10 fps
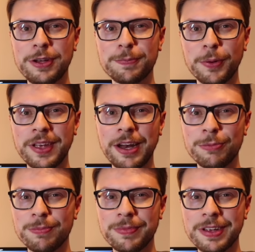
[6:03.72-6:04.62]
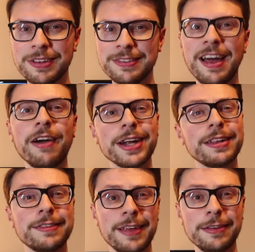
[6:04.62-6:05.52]
Marines, but they don't
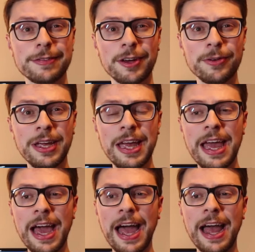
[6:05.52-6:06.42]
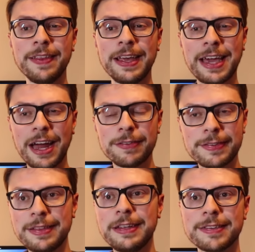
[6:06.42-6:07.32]
directly say so. And they kind of
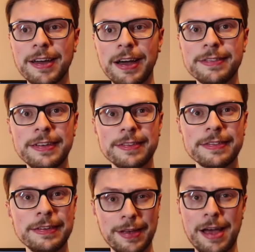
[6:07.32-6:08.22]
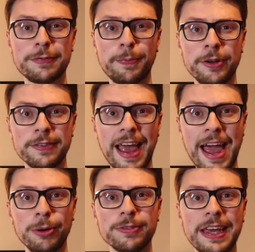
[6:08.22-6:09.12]
send these guys, these aspirants,
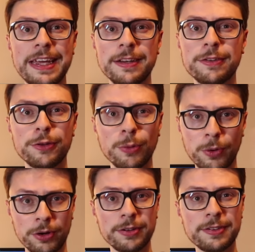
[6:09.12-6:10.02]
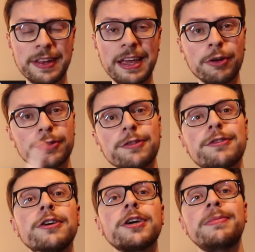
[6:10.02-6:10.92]
out into the world, and they have got to
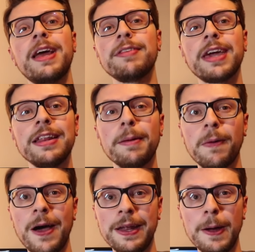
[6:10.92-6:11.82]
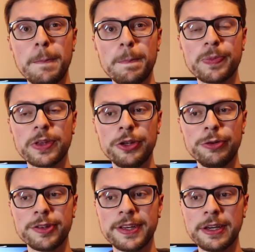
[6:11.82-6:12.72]
circumnavigate the planet
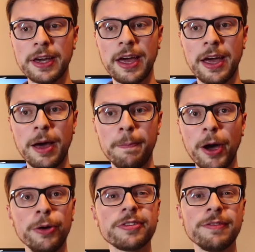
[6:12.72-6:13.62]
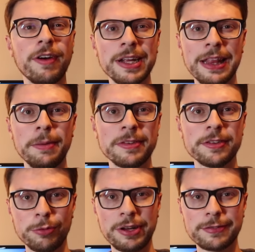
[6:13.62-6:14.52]
using a boat and very
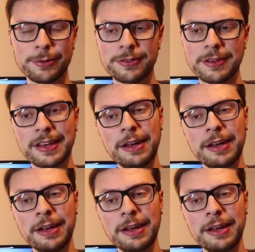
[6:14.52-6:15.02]
limited resources.